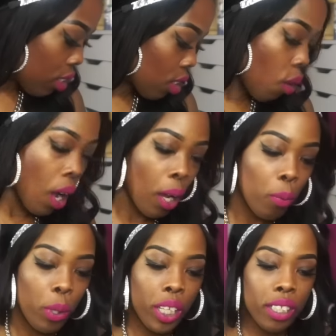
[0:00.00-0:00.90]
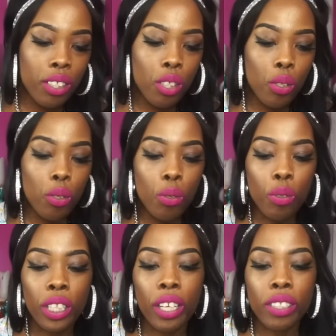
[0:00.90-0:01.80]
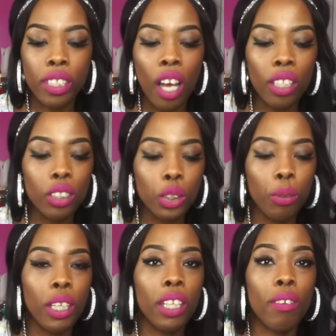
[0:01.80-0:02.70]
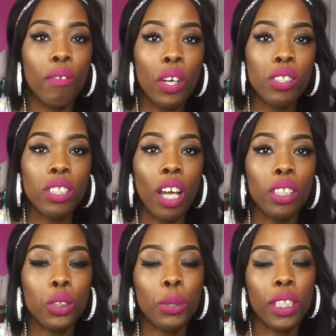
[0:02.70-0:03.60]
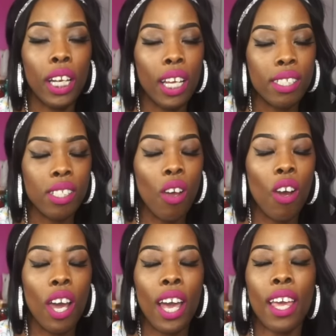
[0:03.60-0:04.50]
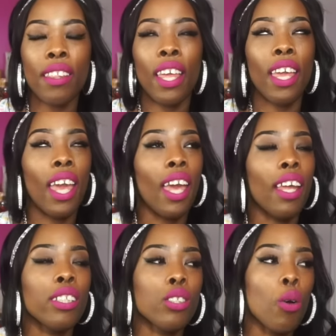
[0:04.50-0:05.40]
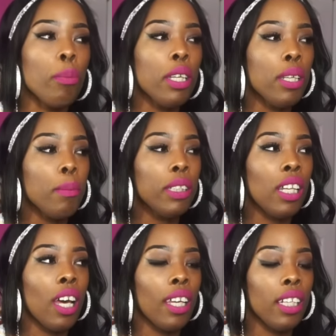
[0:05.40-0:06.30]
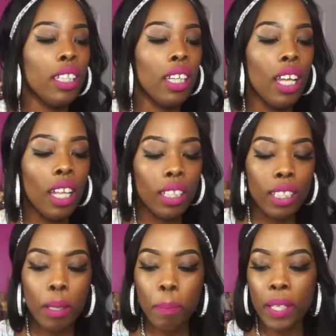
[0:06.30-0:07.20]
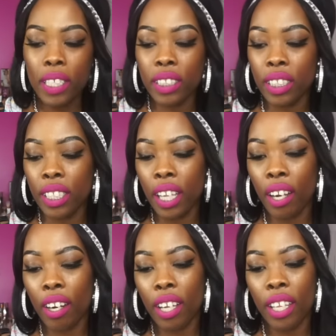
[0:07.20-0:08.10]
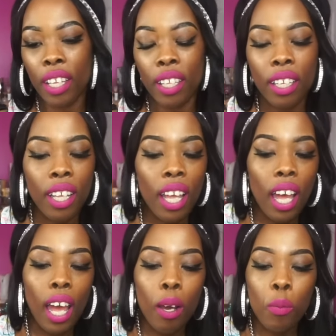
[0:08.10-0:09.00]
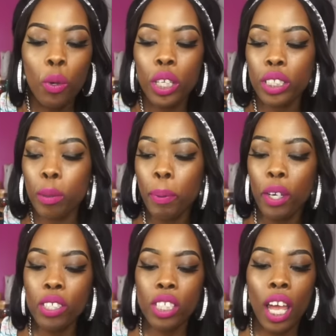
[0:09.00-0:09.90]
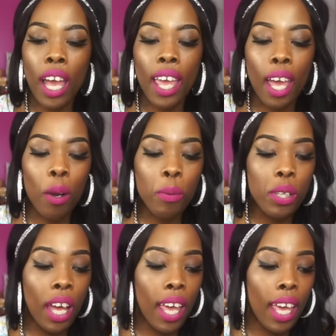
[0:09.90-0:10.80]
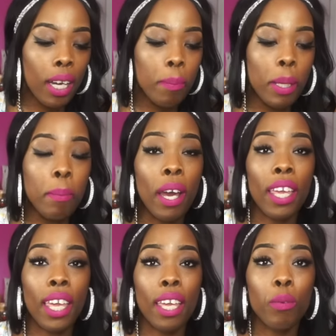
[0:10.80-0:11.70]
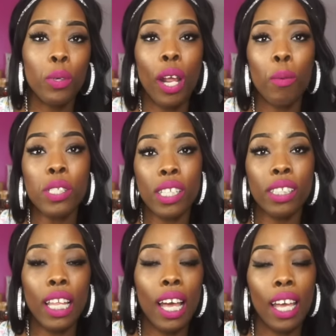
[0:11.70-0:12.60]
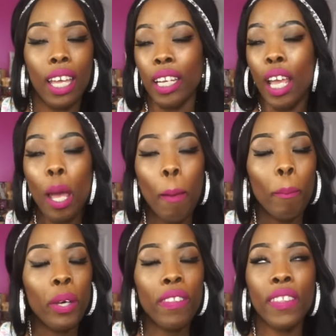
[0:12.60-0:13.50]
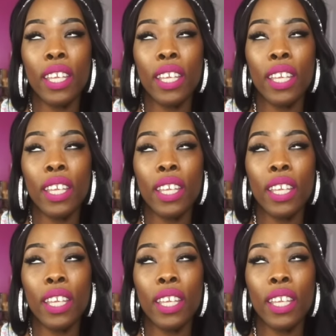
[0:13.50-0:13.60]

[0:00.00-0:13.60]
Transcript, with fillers: So I went to their Dollar Tree, and the first Dollar Tree that I saw, I they had so many Milani lippies in there, and I wanted to purchase. I, I had them in my hand when I was in line, but